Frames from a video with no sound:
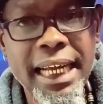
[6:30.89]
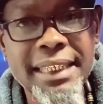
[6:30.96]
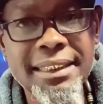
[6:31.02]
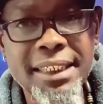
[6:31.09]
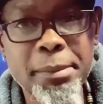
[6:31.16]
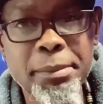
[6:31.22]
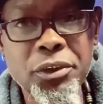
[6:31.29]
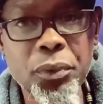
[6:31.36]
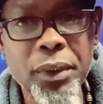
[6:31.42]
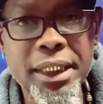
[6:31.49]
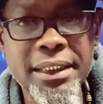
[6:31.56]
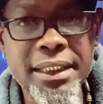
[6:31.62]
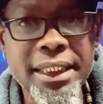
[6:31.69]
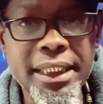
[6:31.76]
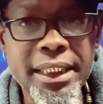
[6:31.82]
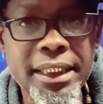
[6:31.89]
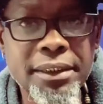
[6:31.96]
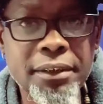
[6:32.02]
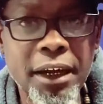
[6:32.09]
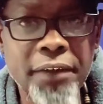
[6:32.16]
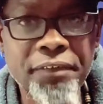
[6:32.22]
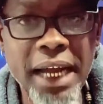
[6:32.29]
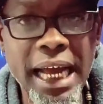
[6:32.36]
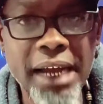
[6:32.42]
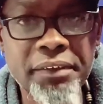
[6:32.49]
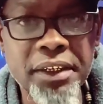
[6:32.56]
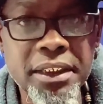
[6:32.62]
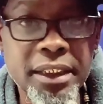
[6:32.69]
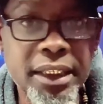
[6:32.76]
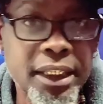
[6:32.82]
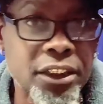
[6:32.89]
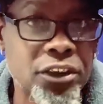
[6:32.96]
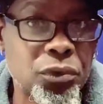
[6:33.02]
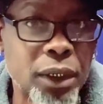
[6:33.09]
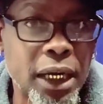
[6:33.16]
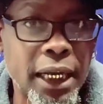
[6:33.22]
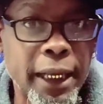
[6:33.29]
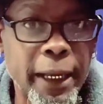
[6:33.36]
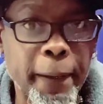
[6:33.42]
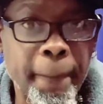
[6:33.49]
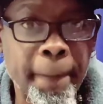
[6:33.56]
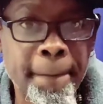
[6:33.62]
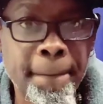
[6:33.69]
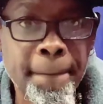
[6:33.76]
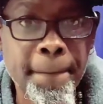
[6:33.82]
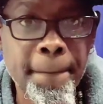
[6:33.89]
I say between a 10, a 5 and a 10 is what I like.